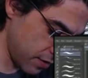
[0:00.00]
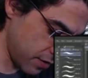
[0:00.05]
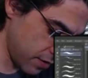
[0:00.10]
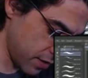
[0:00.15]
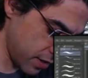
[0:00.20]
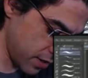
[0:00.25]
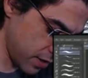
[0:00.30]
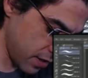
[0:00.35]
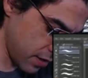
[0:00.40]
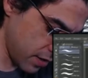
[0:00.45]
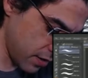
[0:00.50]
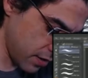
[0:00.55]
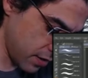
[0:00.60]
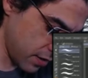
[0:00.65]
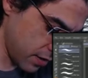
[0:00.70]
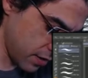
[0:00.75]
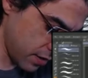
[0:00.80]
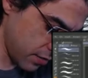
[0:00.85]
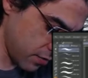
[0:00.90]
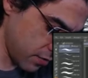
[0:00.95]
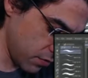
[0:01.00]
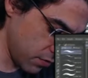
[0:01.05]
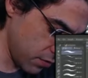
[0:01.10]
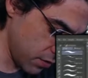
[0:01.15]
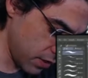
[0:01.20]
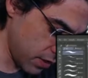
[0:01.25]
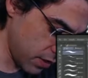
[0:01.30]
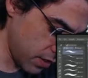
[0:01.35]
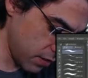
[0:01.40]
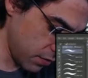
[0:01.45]
I
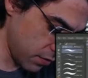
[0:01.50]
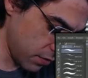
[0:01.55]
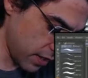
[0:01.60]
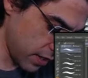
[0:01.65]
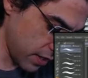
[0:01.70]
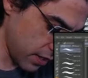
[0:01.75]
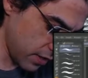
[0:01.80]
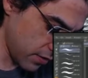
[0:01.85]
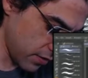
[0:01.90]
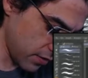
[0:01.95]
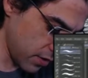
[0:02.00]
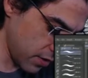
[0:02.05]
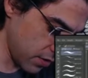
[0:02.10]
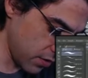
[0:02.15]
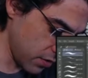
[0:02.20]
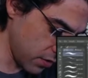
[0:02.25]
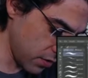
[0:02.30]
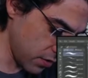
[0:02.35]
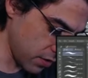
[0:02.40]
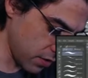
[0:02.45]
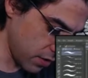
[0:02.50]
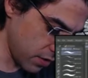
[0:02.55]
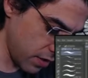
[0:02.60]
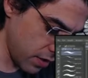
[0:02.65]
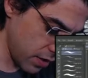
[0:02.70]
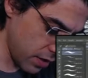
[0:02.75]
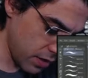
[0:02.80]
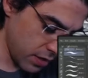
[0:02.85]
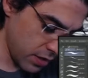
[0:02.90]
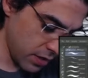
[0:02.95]
really did want to get this done sooner,
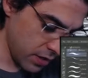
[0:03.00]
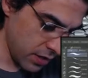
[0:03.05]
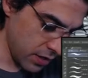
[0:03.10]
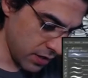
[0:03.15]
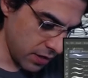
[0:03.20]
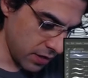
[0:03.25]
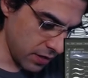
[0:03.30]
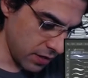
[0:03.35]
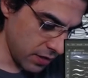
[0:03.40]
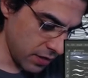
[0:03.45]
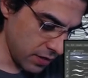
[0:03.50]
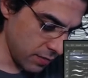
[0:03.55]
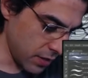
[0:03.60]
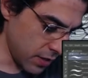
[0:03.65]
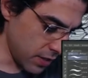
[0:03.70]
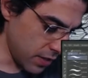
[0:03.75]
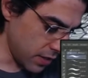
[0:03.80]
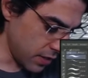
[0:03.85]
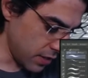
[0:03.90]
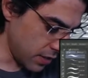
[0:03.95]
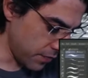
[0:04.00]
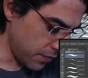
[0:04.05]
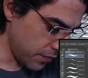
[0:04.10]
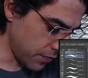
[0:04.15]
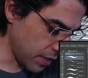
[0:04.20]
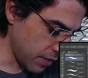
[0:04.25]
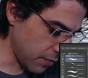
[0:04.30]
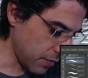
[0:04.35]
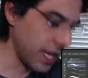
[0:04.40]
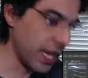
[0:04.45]
but uh,
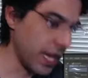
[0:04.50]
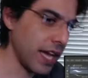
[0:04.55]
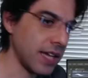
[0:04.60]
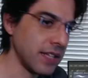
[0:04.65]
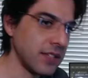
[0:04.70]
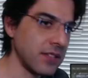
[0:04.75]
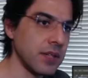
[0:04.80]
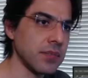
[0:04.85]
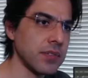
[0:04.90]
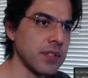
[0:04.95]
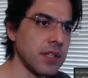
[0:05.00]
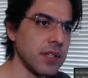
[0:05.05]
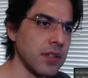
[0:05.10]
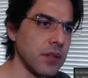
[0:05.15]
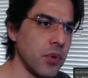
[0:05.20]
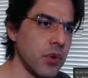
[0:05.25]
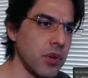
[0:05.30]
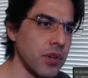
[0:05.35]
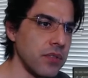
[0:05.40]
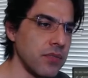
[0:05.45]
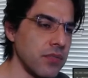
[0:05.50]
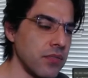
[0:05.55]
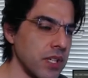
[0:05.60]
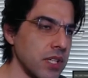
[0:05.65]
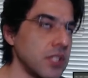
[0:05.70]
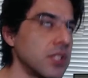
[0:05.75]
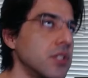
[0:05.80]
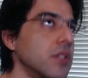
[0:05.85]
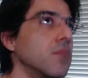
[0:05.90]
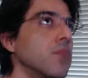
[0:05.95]
but yeah, it seems like the more you
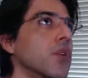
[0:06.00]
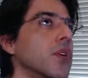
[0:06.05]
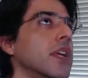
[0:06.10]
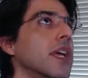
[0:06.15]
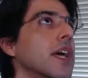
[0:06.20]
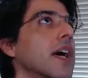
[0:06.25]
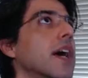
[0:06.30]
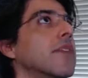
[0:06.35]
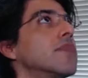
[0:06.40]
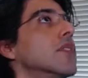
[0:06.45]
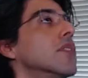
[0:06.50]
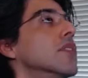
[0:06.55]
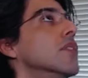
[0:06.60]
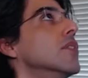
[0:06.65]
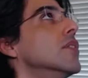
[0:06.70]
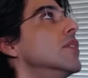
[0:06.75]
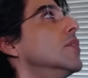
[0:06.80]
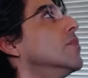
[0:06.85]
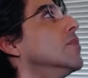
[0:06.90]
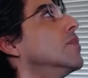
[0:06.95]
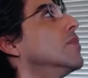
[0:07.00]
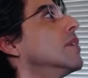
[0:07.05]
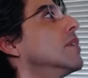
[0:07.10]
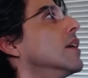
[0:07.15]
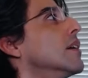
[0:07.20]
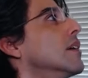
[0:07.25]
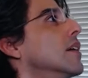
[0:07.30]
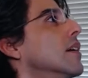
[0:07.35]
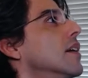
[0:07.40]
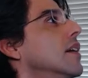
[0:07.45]
finish, the more you have to do,
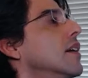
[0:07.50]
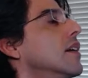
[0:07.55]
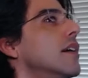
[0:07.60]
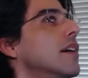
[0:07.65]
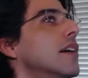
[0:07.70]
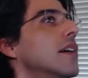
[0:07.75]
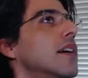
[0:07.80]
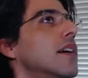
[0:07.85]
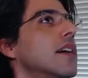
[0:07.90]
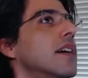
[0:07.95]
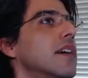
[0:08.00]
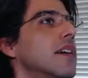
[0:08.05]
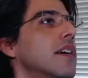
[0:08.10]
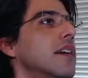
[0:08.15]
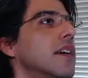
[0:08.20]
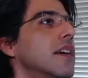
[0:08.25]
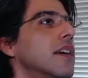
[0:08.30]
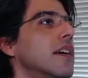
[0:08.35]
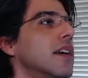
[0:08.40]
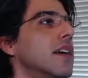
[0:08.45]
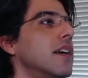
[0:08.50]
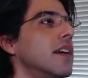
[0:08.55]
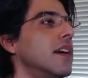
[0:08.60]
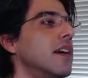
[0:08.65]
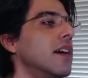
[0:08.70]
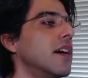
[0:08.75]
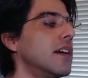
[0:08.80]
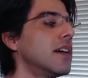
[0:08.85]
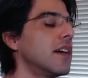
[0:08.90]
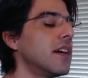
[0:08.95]
and uh,
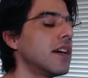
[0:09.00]
I